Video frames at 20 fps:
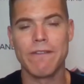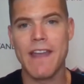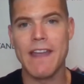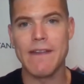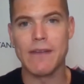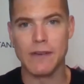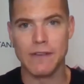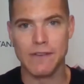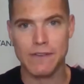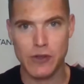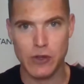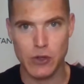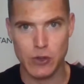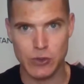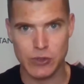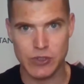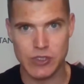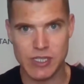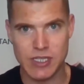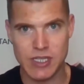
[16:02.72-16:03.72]
favorite
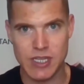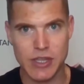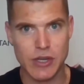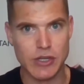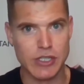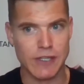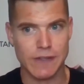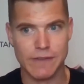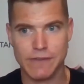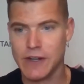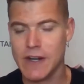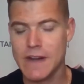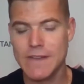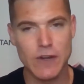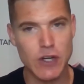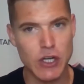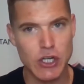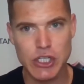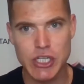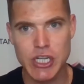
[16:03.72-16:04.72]
foods. There's a free
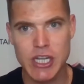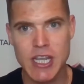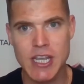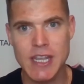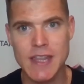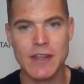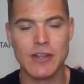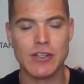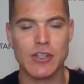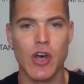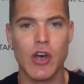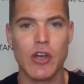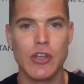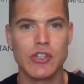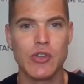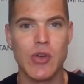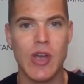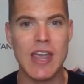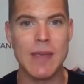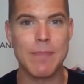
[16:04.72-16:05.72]
version. There's
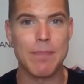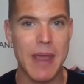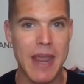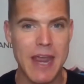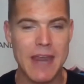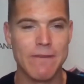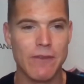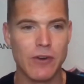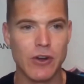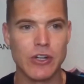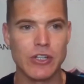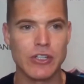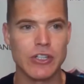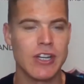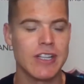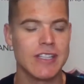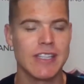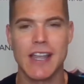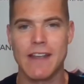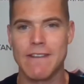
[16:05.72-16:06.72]
also a paid
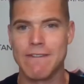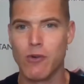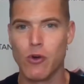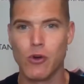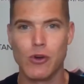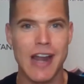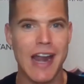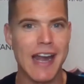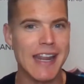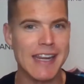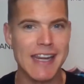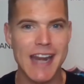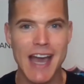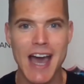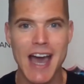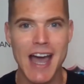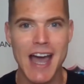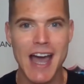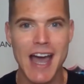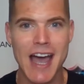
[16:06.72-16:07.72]
version. It's like
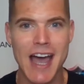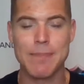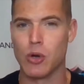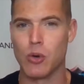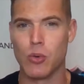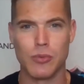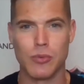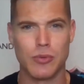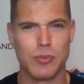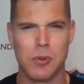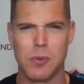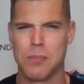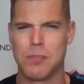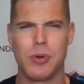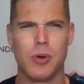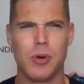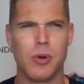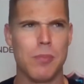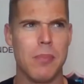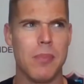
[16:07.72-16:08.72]
$4.99
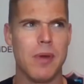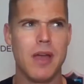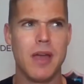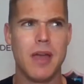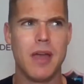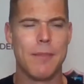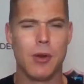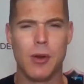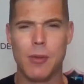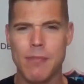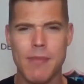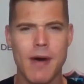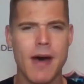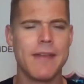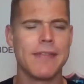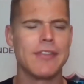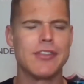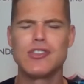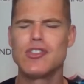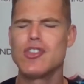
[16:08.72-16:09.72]
per
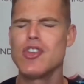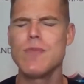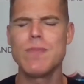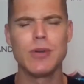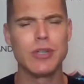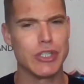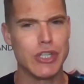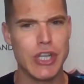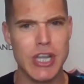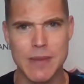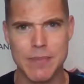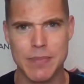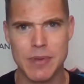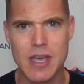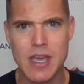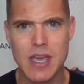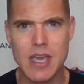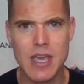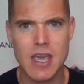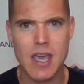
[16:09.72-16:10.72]
month, super cheap.
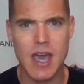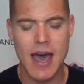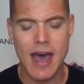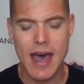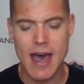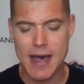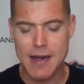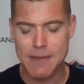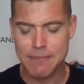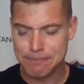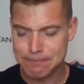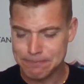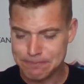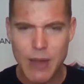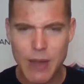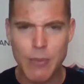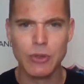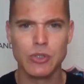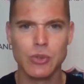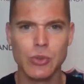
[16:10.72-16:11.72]
And
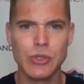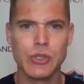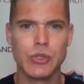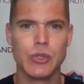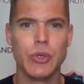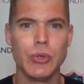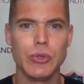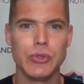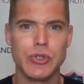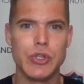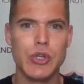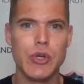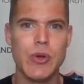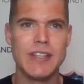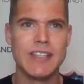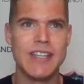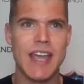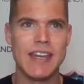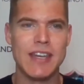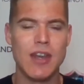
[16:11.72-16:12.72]
what's really cool too
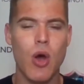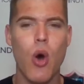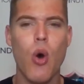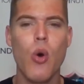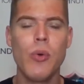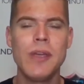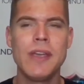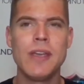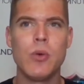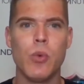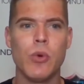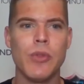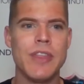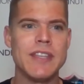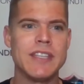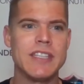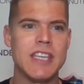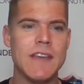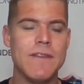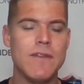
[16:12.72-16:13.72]
is that not only will
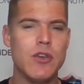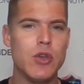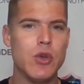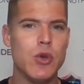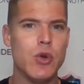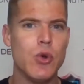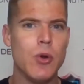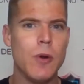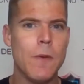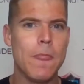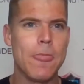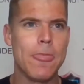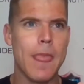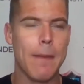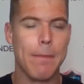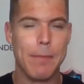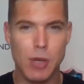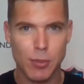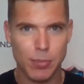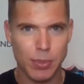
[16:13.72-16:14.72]
this give you
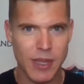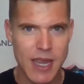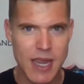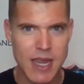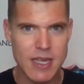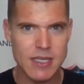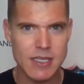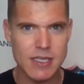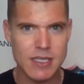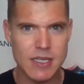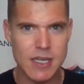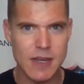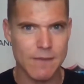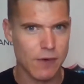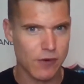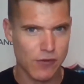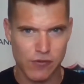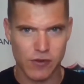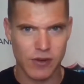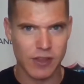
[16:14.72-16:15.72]
meal plans for